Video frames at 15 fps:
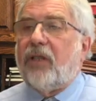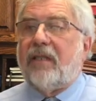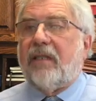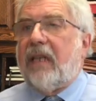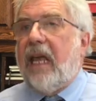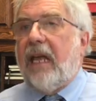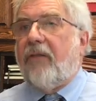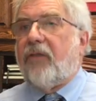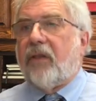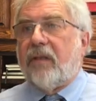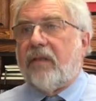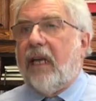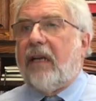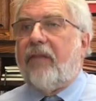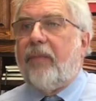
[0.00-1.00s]
not just
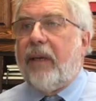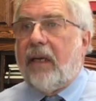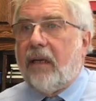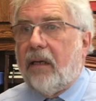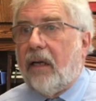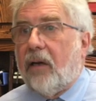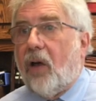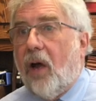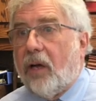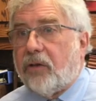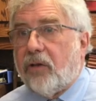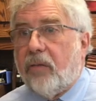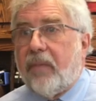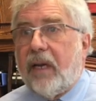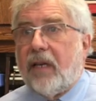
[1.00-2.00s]
staying for the sake of being a
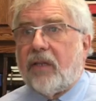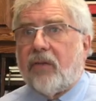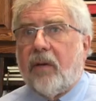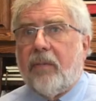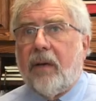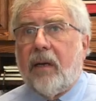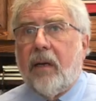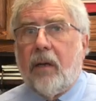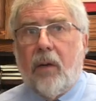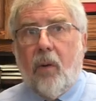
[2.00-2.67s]
long-term ministry,